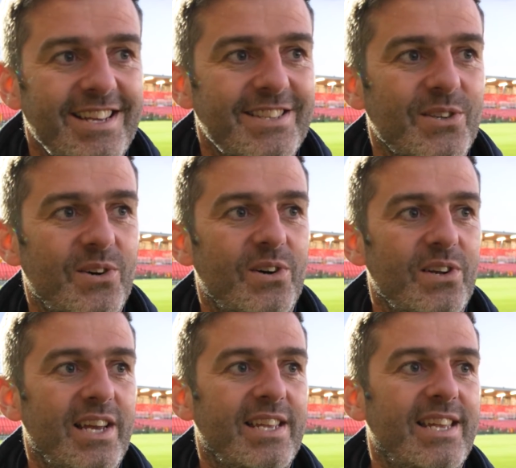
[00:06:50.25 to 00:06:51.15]
So
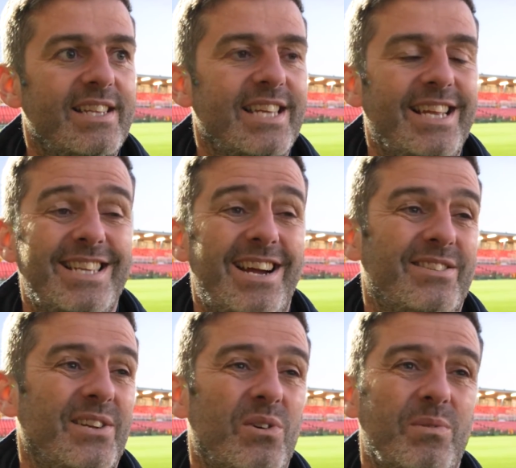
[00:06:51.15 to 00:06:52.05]
it's
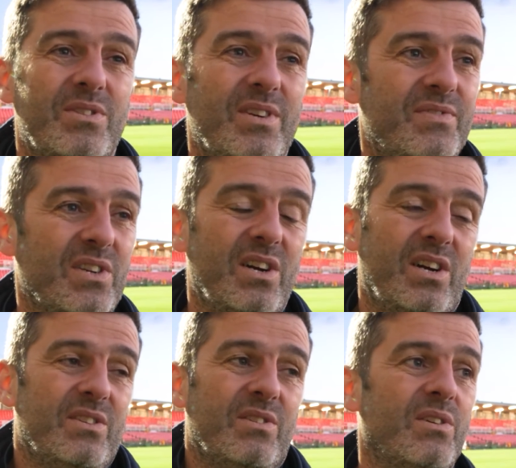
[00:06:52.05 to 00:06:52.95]
hard to know with the refs.
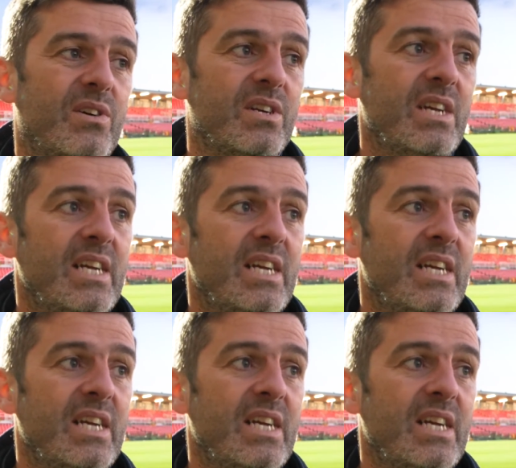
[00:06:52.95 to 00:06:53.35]
I don't know.